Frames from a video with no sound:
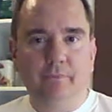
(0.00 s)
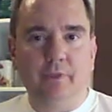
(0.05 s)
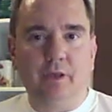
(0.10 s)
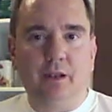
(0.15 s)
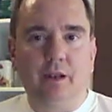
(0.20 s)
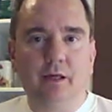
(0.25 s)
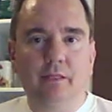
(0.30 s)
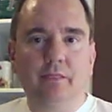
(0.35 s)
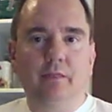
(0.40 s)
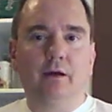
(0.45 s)

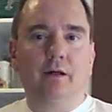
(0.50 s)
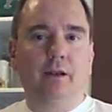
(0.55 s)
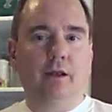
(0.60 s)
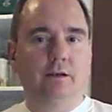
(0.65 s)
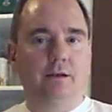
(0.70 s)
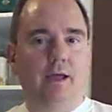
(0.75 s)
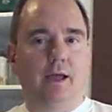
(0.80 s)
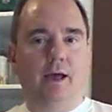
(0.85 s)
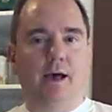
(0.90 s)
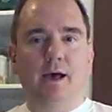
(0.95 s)
and I thought
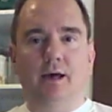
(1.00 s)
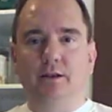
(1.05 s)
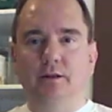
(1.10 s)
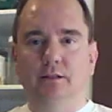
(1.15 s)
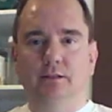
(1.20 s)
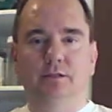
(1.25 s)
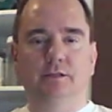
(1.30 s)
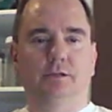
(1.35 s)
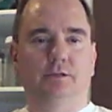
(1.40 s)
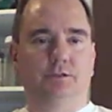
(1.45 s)
I'd add
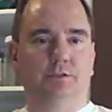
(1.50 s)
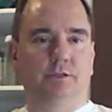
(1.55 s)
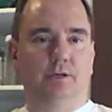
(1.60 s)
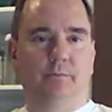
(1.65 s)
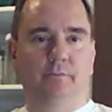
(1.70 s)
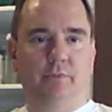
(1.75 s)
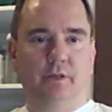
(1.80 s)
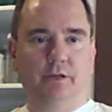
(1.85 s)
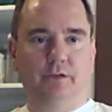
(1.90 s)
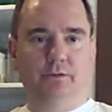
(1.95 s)
a little
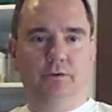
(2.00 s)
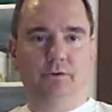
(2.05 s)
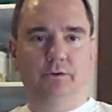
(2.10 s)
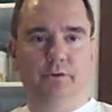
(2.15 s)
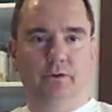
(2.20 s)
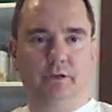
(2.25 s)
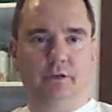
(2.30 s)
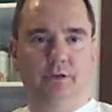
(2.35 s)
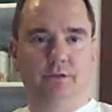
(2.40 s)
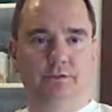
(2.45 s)
something
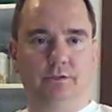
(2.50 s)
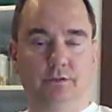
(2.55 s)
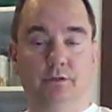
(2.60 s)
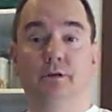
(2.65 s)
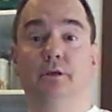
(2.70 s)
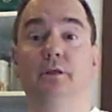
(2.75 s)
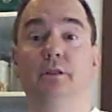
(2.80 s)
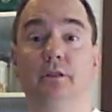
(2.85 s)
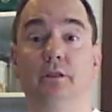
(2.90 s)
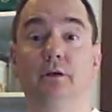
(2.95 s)
to it because
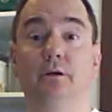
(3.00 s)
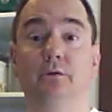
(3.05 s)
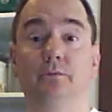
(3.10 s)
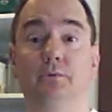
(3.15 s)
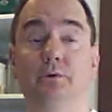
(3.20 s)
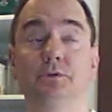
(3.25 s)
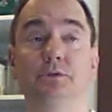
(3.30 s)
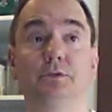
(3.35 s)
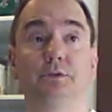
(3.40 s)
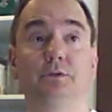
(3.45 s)
there
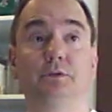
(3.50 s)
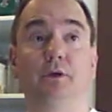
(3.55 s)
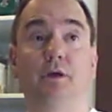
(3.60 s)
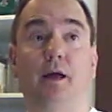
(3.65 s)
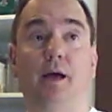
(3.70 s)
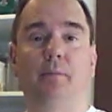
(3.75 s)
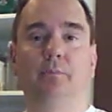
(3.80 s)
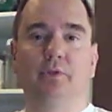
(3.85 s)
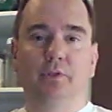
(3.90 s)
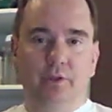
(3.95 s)
was,
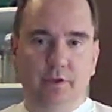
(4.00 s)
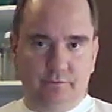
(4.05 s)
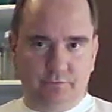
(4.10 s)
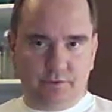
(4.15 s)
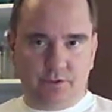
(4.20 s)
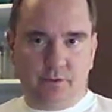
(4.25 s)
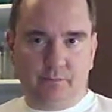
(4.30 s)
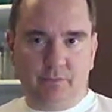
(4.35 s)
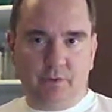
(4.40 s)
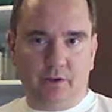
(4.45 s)
I believe,
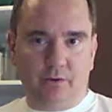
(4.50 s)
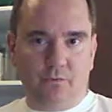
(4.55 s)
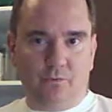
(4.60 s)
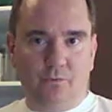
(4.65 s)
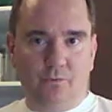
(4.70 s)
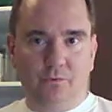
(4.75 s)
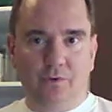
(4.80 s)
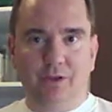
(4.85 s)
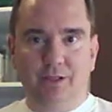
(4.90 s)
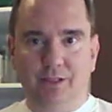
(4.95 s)
something
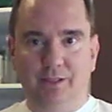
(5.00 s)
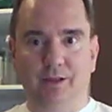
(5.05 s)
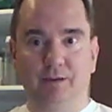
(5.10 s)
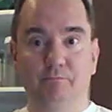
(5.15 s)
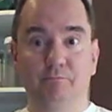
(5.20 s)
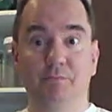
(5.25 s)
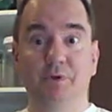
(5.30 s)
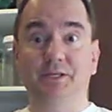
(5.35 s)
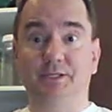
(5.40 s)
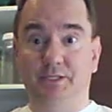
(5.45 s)
really
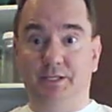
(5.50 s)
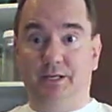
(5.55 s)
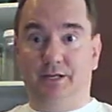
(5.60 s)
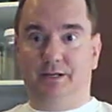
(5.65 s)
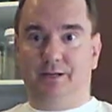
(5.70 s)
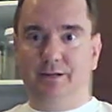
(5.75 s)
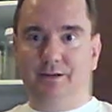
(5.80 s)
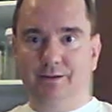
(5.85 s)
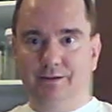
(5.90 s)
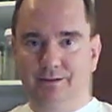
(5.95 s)

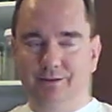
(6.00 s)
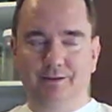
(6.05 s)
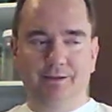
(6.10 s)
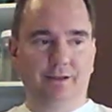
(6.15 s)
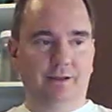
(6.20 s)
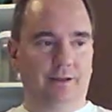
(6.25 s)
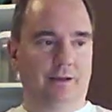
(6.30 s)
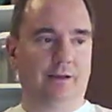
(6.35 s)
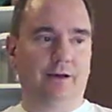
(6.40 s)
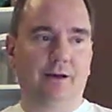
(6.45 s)
missing
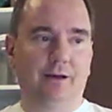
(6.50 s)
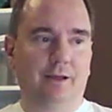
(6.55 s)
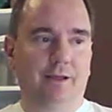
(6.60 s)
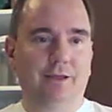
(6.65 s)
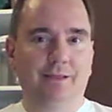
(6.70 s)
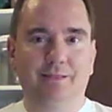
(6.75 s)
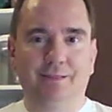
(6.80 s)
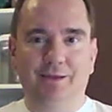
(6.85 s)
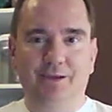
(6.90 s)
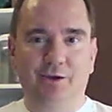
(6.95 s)

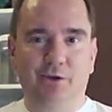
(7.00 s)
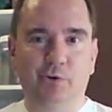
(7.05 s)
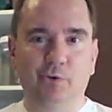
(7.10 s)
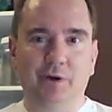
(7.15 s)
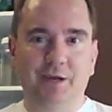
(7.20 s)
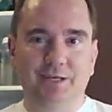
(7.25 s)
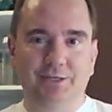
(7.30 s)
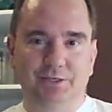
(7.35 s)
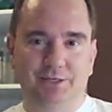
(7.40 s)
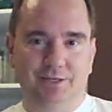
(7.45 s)
in the
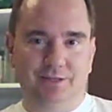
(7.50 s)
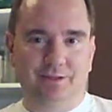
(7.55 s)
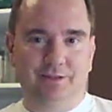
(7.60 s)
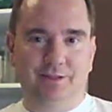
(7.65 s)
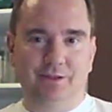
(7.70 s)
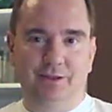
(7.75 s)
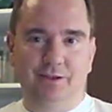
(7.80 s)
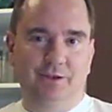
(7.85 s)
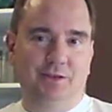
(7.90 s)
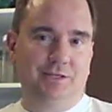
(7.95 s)
equation
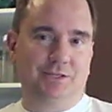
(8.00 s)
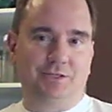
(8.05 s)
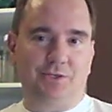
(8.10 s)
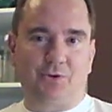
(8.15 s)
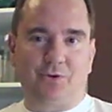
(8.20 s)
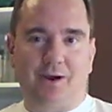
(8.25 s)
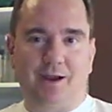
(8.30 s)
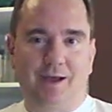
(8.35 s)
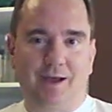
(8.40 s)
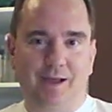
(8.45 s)
that you
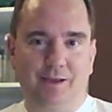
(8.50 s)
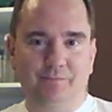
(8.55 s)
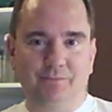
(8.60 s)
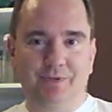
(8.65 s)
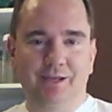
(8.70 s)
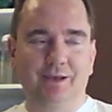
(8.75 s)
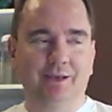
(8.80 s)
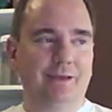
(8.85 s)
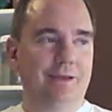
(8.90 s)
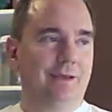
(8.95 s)
described.
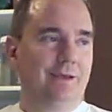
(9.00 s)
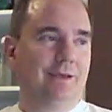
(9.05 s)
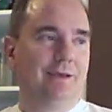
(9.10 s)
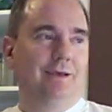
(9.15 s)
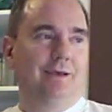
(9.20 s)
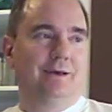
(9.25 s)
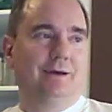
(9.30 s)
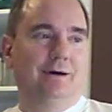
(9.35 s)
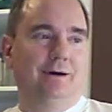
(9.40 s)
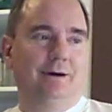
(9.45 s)

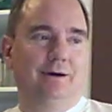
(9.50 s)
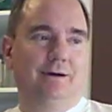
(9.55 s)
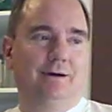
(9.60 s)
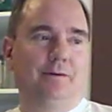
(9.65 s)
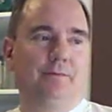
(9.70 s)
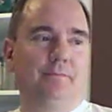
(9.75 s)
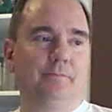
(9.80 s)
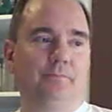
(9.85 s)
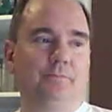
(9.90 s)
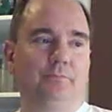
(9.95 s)

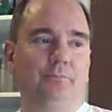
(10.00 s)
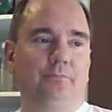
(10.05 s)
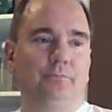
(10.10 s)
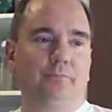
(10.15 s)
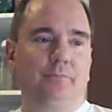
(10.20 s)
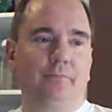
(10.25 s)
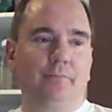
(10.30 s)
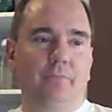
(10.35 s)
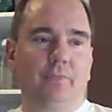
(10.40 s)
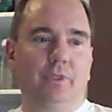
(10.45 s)
Um,
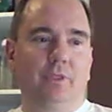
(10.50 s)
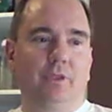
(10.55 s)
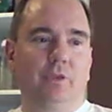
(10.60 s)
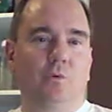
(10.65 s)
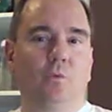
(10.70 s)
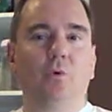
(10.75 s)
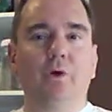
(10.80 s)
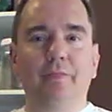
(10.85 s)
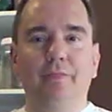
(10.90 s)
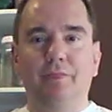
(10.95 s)

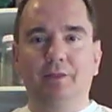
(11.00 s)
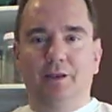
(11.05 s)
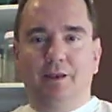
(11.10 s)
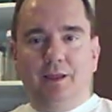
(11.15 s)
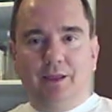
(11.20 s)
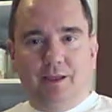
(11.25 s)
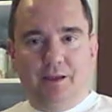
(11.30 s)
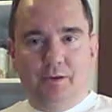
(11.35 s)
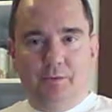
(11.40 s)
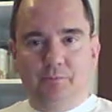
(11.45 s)
with an
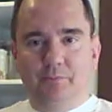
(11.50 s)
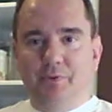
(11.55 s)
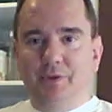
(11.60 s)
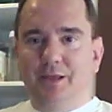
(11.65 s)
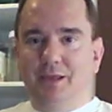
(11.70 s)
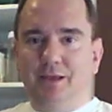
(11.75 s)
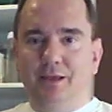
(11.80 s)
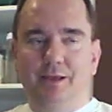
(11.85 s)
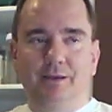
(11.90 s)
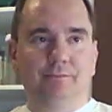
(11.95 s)

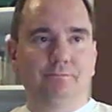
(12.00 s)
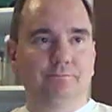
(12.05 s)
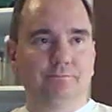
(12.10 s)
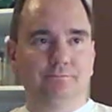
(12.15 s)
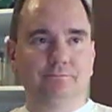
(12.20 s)
EMP,